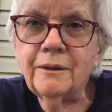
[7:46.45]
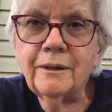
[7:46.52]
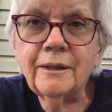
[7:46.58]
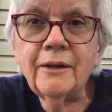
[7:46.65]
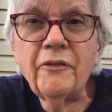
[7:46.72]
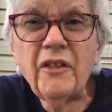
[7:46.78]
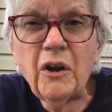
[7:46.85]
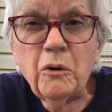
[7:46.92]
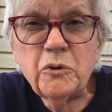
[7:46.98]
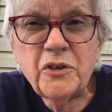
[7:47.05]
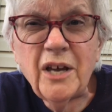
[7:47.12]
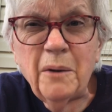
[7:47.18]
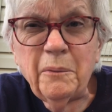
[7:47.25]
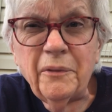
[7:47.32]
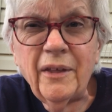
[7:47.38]
Nothing goes
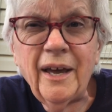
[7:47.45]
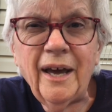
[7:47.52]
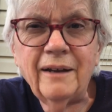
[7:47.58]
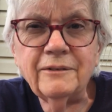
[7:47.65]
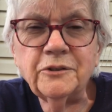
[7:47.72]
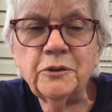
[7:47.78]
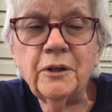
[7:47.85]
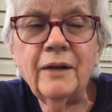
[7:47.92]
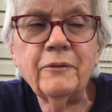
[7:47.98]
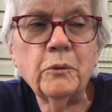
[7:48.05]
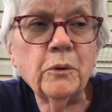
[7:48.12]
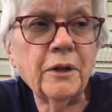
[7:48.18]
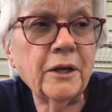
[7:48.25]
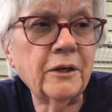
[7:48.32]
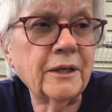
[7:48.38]
on with that, so you'll have a
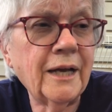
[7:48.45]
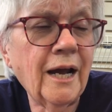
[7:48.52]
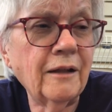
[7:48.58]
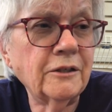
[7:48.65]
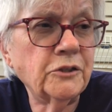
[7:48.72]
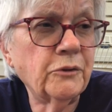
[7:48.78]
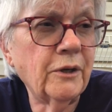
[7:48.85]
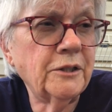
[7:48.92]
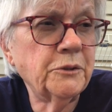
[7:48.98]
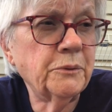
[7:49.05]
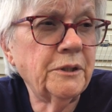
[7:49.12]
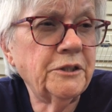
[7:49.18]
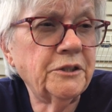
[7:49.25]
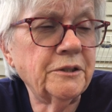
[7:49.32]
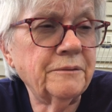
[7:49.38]
really good college
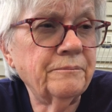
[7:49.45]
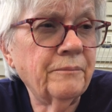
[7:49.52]
graduation.